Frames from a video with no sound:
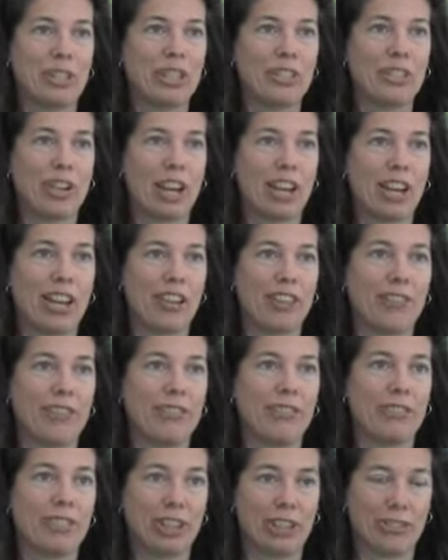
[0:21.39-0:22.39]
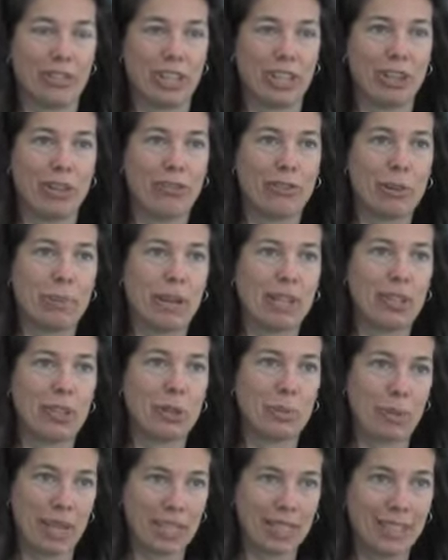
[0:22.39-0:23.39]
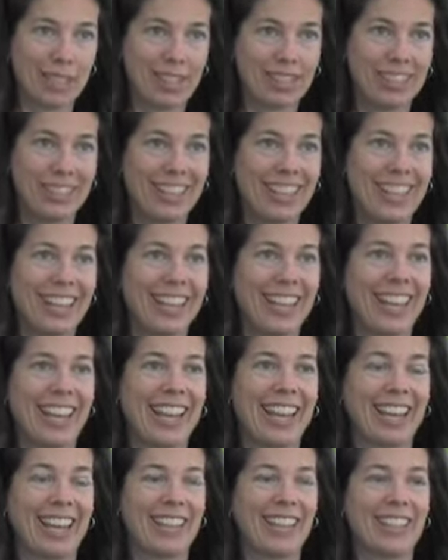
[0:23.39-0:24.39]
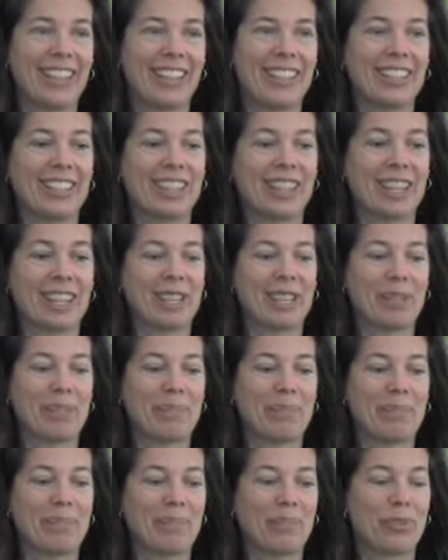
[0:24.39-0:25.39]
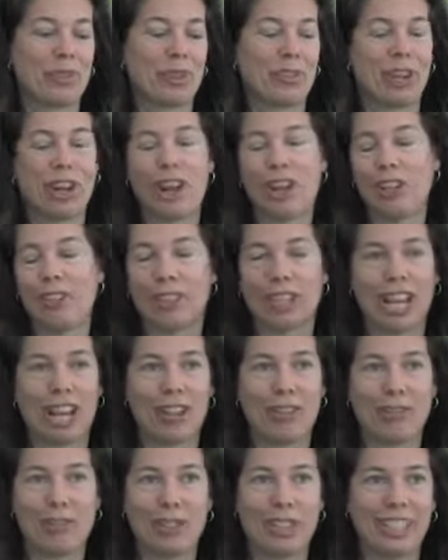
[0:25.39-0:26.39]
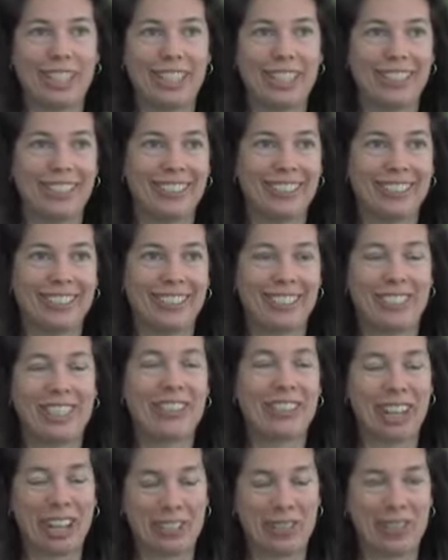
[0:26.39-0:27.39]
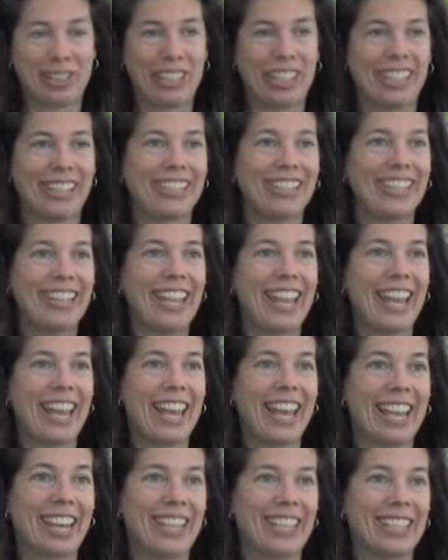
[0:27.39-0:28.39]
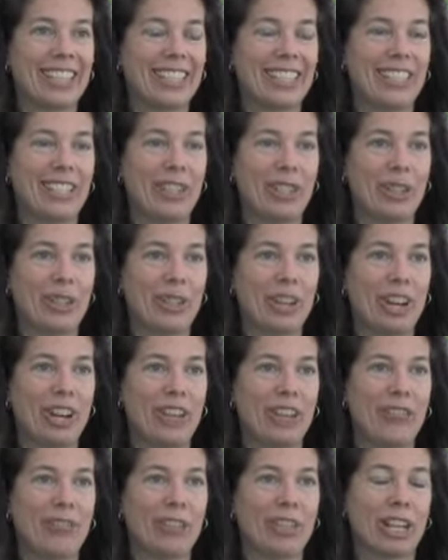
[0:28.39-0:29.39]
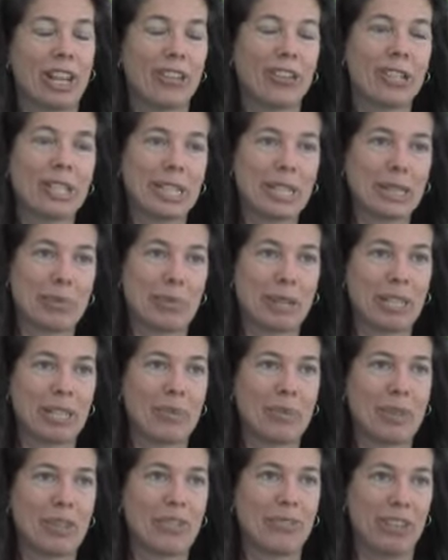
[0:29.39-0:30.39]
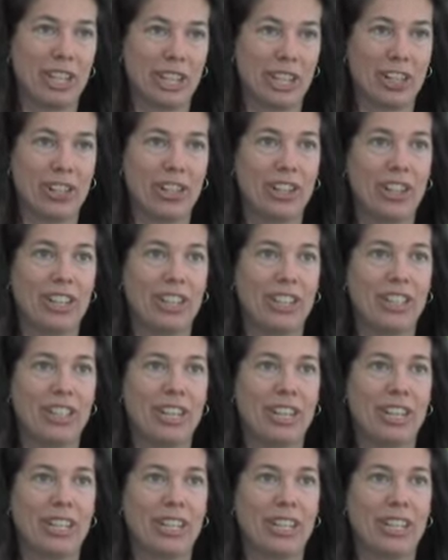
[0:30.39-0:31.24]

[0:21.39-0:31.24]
to drive their vehicle for about 2 months, and drove it all over California, or Southern California, and continued on for another 6 months with the vehicle